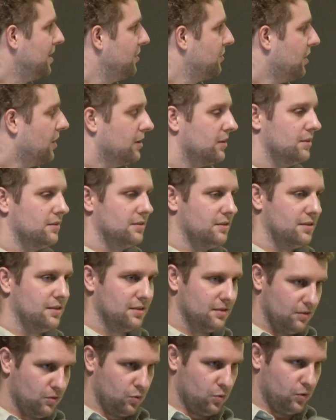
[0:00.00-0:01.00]
These aren't,
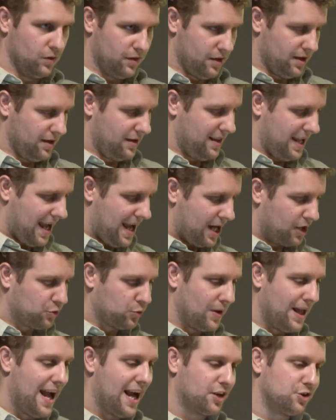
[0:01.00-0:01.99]
the
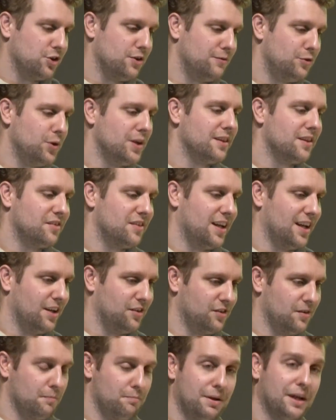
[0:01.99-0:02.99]
actual action of doing this
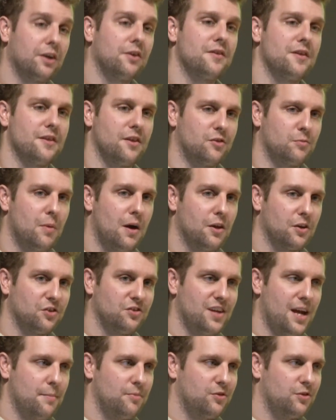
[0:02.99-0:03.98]
thing isn't bigger than the
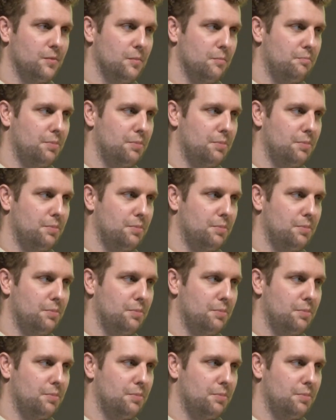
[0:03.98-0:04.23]
smaller steps,